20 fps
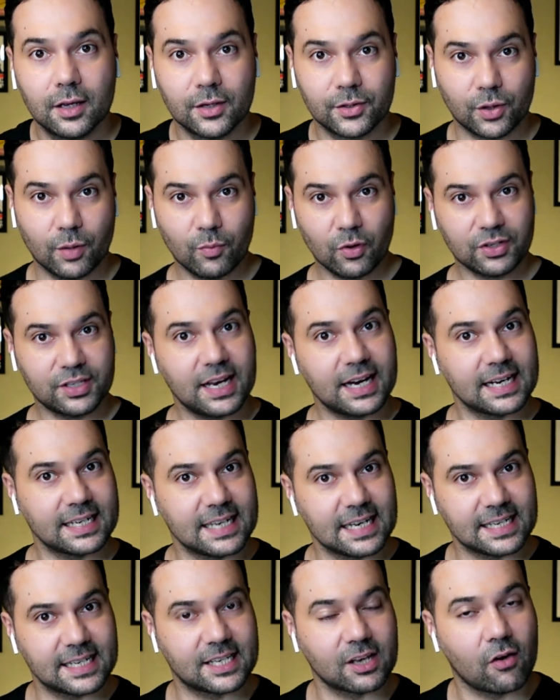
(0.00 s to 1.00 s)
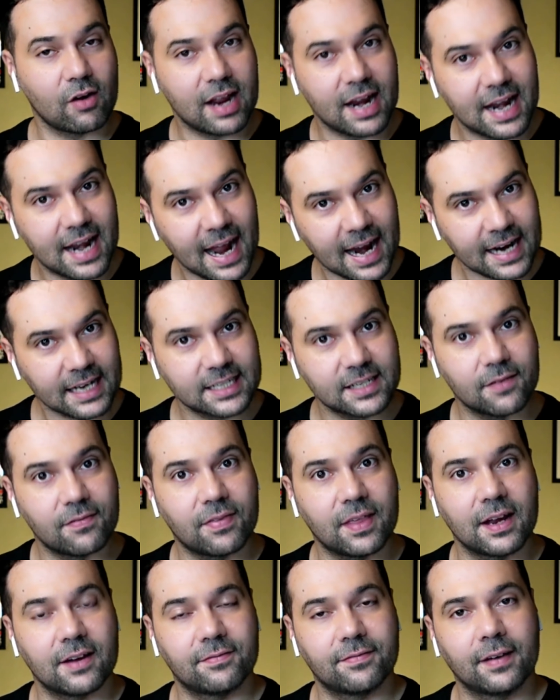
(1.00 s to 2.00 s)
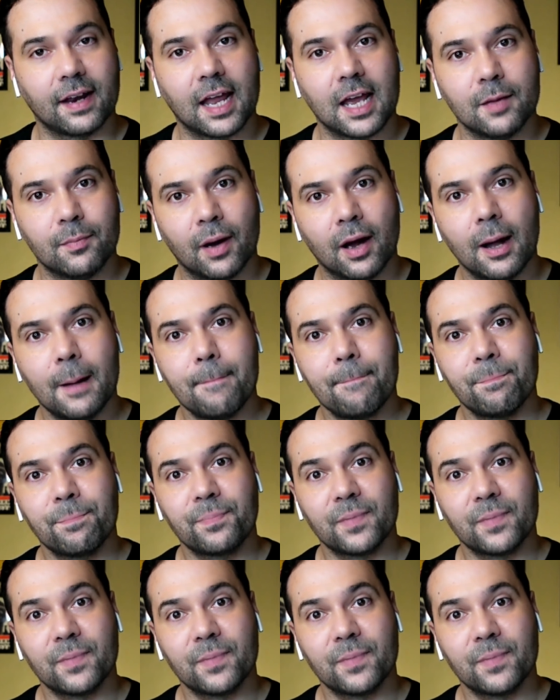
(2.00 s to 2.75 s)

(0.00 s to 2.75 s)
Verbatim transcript: So I'm not saying it's necessarily a negative thing for Labour.